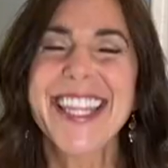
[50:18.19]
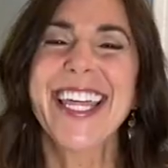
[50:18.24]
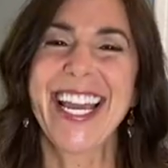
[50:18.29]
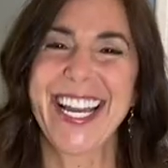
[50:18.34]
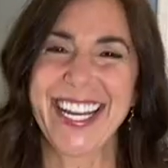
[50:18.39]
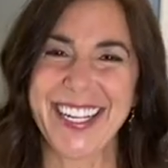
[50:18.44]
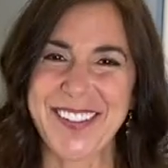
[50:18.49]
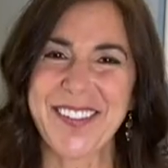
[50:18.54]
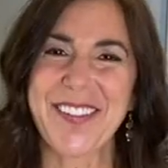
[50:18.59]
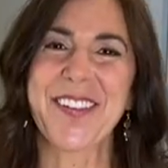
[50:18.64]

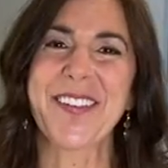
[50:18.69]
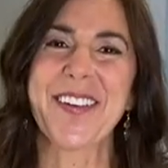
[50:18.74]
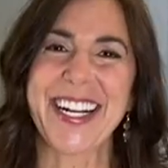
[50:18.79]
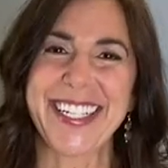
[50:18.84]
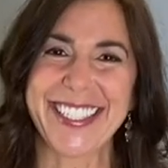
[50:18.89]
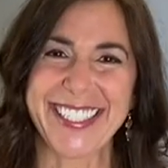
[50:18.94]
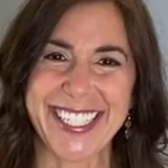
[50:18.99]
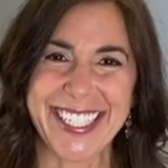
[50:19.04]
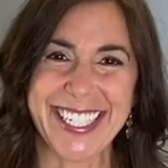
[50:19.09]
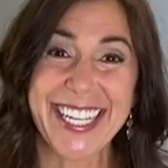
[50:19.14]
Thanks for
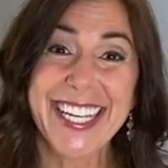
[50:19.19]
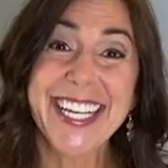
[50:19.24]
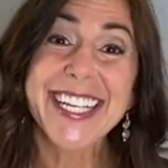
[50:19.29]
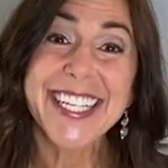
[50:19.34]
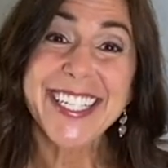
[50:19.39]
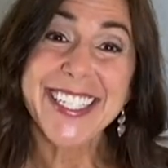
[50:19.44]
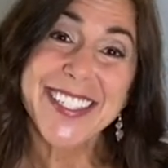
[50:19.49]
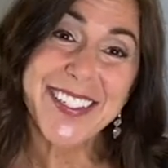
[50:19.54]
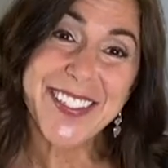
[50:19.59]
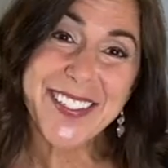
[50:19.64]
watching.
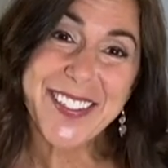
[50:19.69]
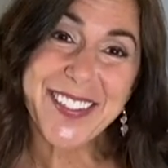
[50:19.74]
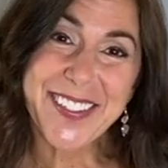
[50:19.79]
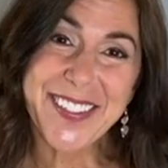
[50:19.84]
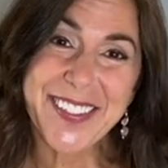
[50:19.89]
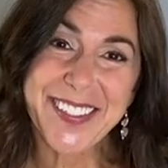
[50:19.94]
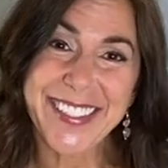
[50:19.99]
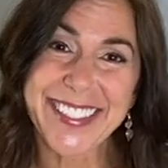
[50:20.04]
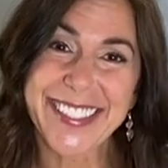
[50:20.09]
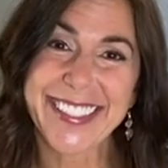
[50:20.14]
See you
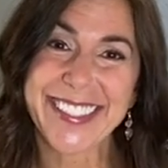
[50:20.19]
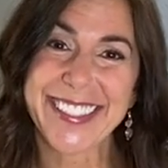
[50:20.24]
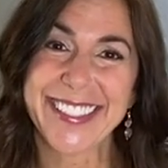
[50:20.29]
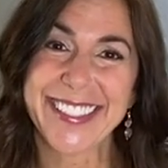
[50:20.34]
soon.